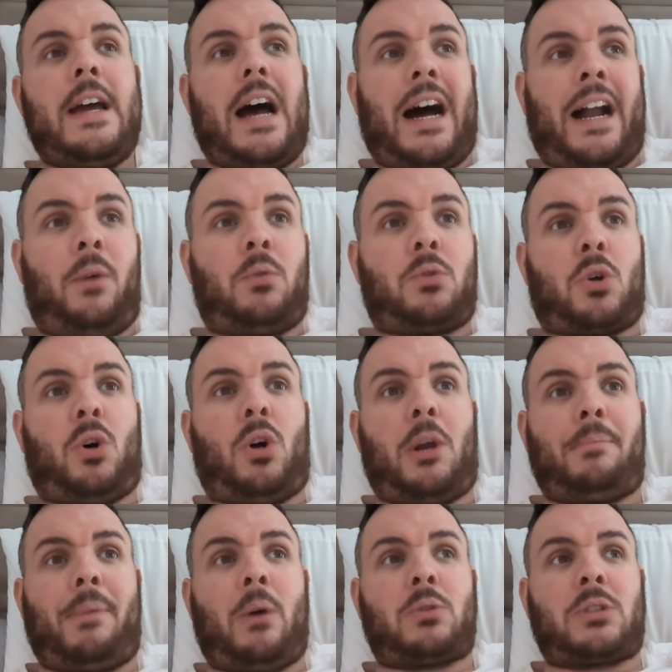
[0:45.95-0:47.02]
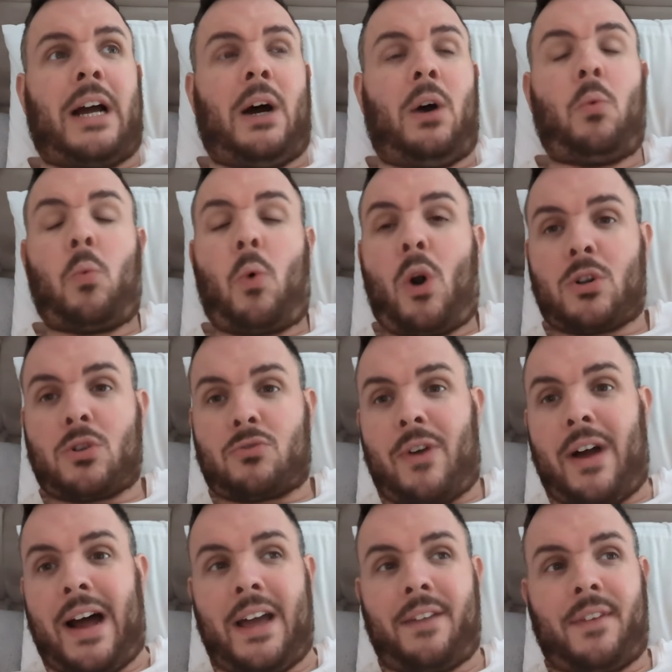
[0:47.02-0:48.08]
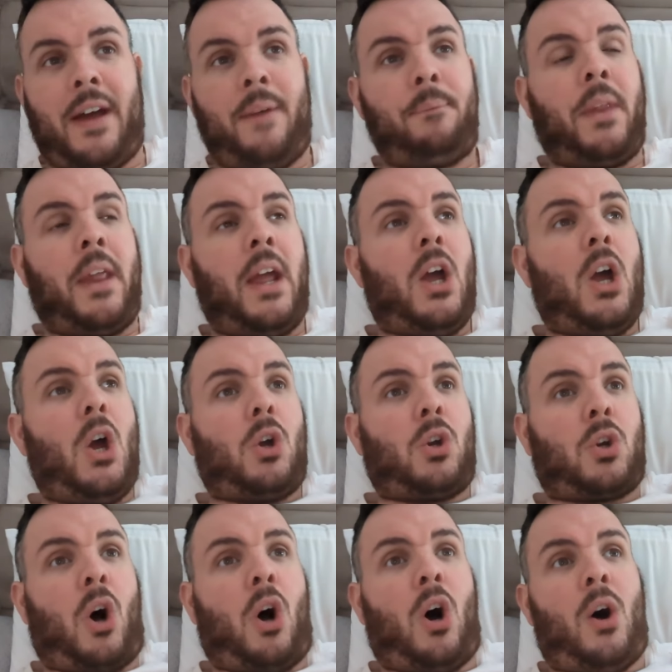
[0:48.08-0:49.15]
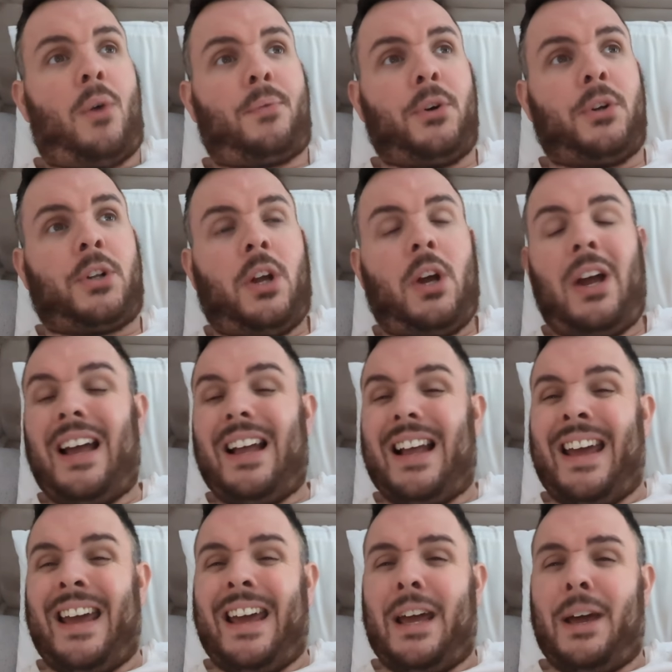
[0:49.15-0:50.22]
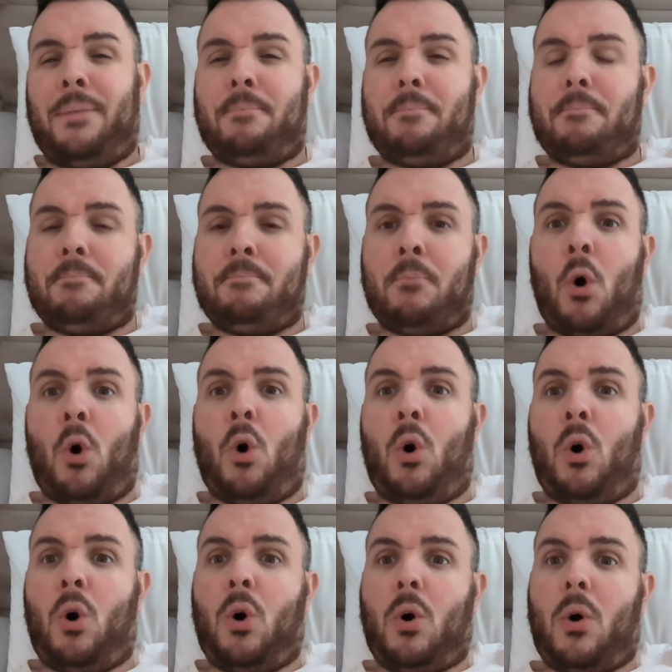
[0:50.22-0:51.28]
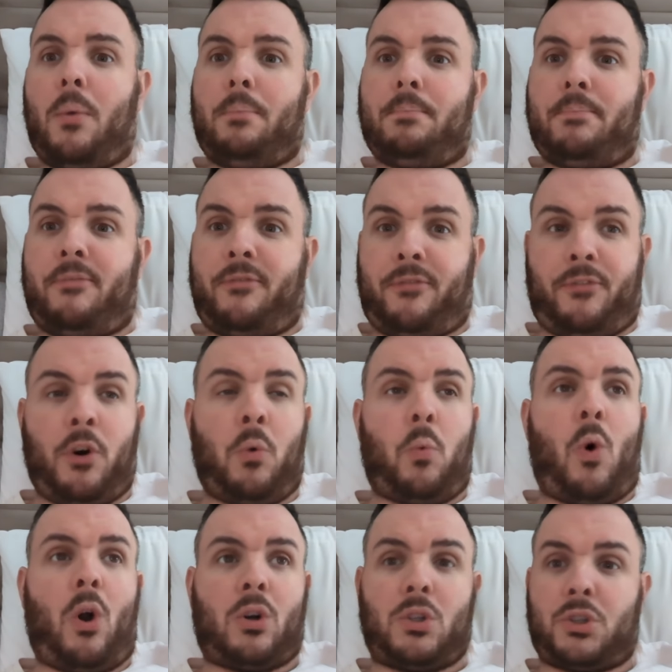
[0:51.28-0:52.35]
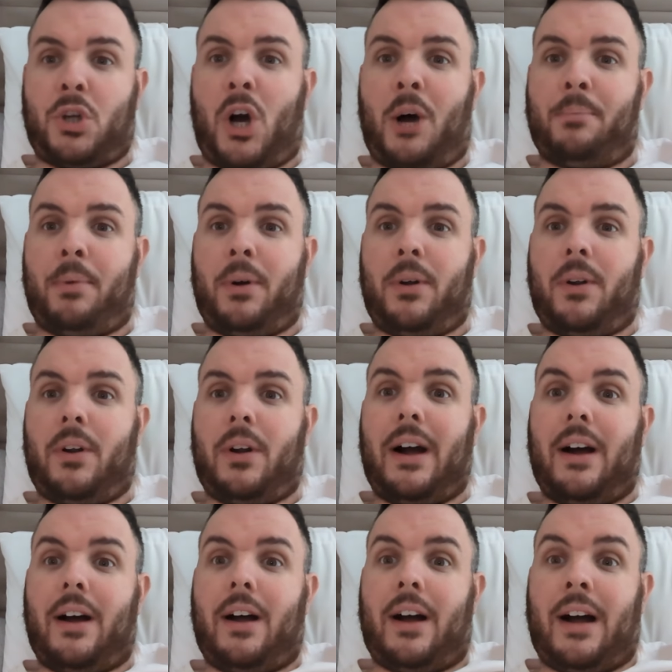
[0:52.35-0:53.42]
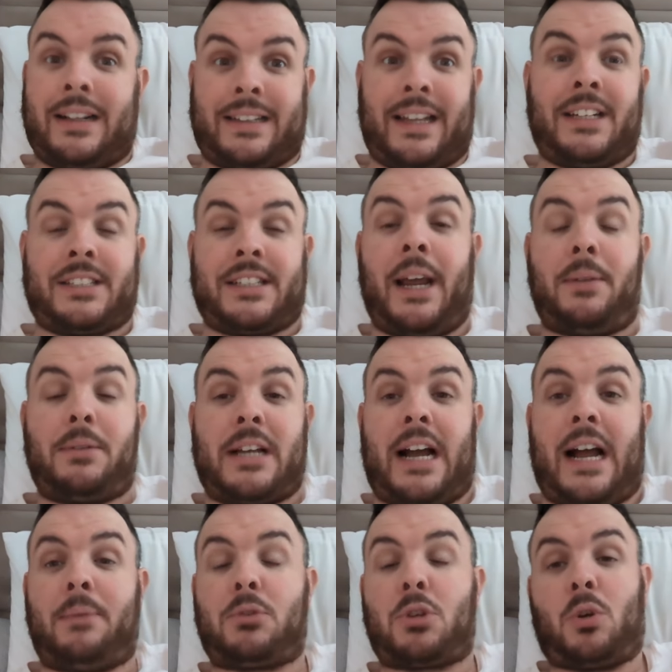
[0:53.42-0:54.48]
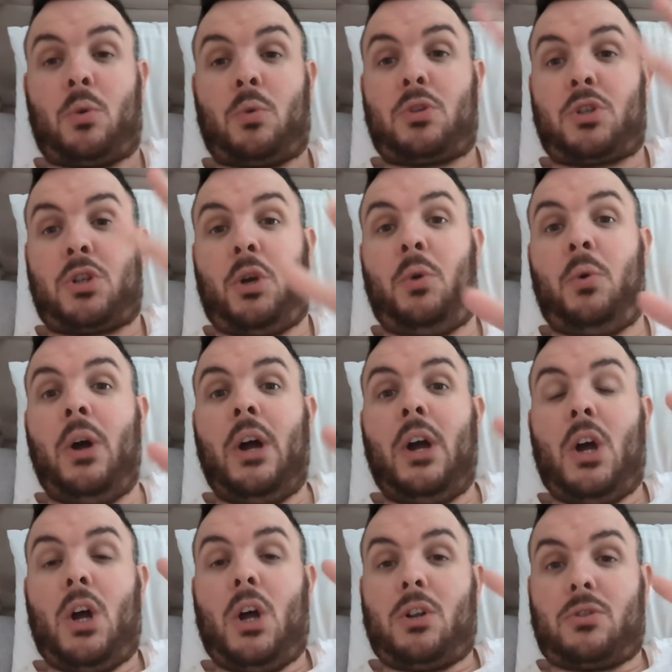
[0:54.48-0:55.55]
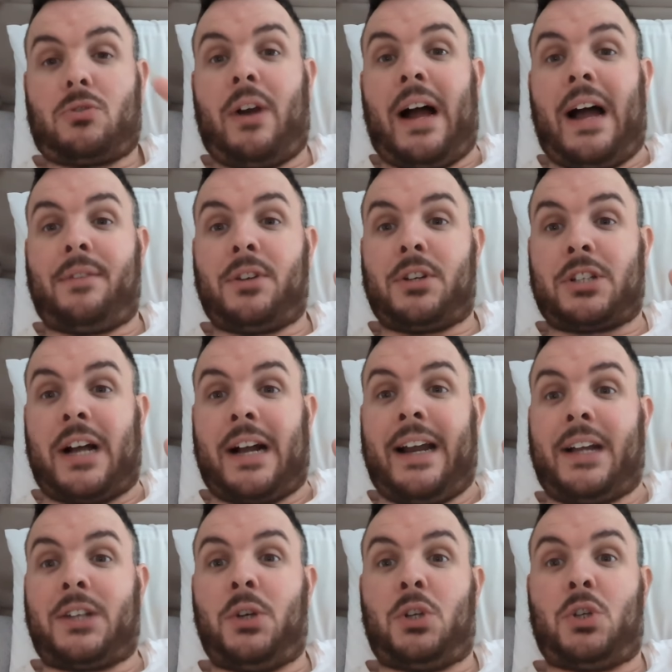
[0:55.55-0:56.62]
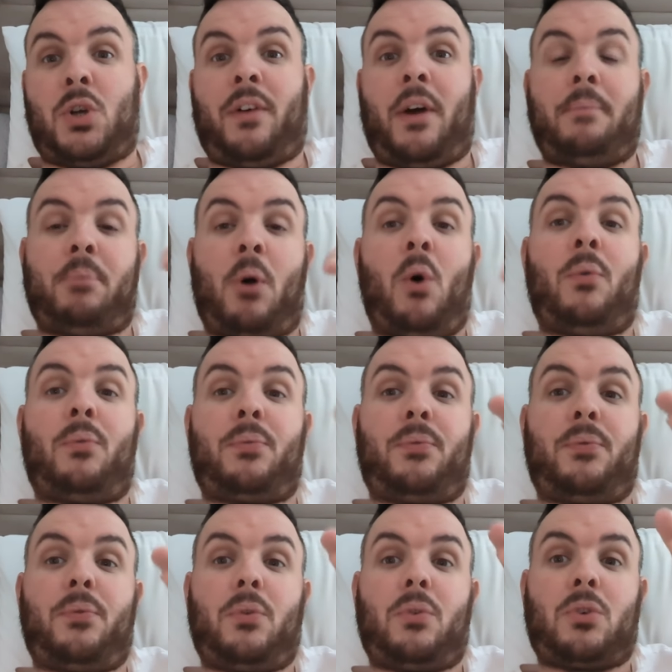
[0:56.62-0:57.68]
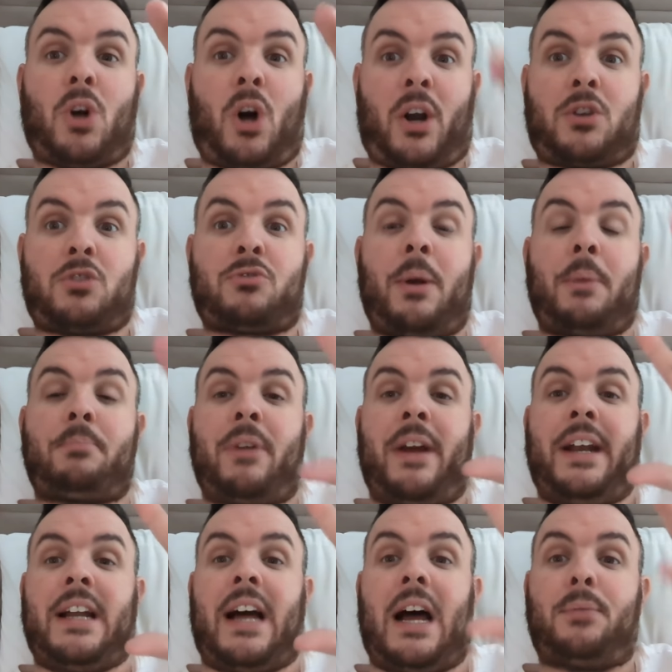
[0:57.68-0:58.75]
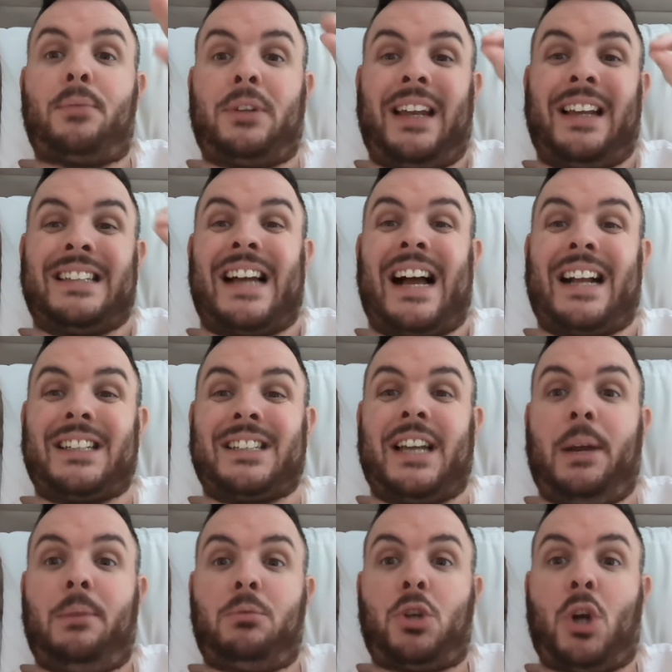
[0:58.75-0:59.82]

And it was all about how one driver got offered um, more for one job at the same time. So there was two drivers sat next to each other, both got a trip radar for the exact same